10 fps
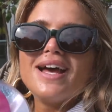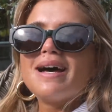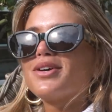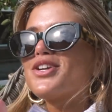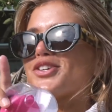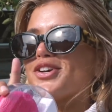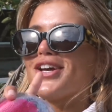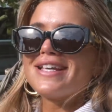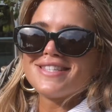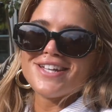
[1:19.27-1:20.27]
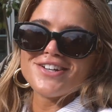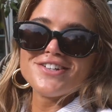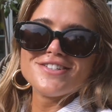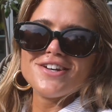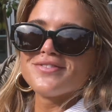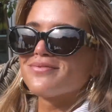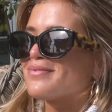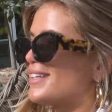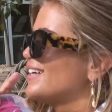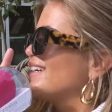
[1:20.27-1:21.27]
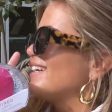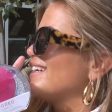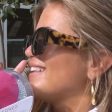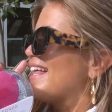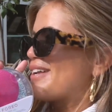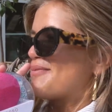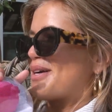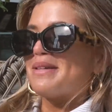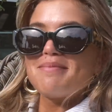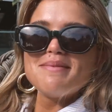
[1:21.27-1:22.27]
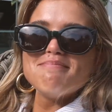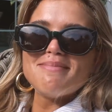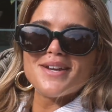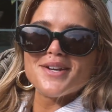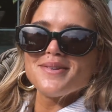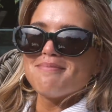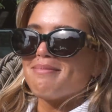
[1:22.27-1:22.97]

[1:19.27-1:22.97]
I'm gonna show you guys later, so that'll probably be better.